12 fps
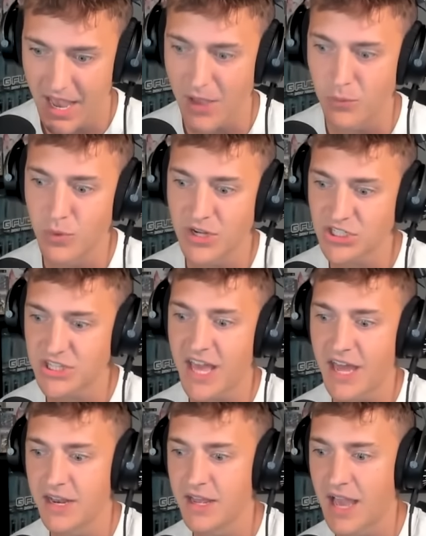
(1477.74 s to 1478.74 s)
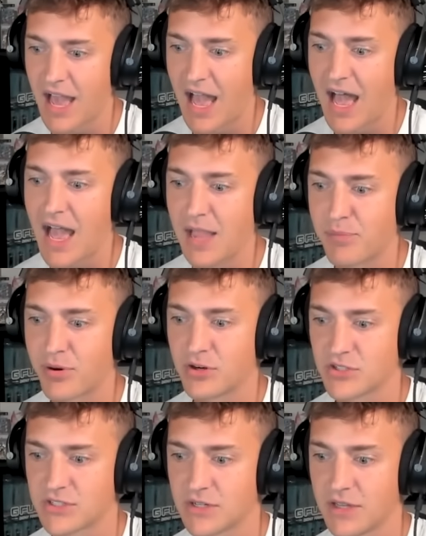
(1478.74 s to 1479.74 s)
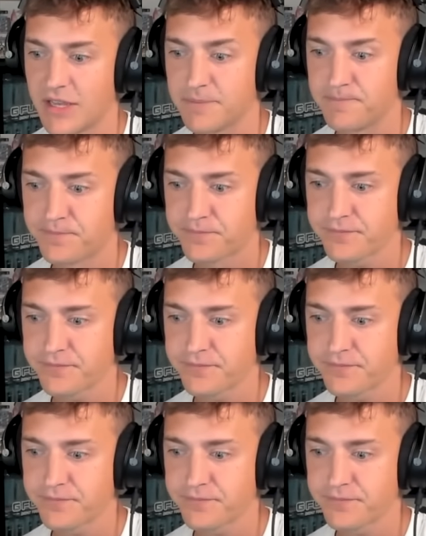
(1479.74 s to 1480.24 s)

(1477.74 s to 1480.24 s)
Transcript: I wish that I personally,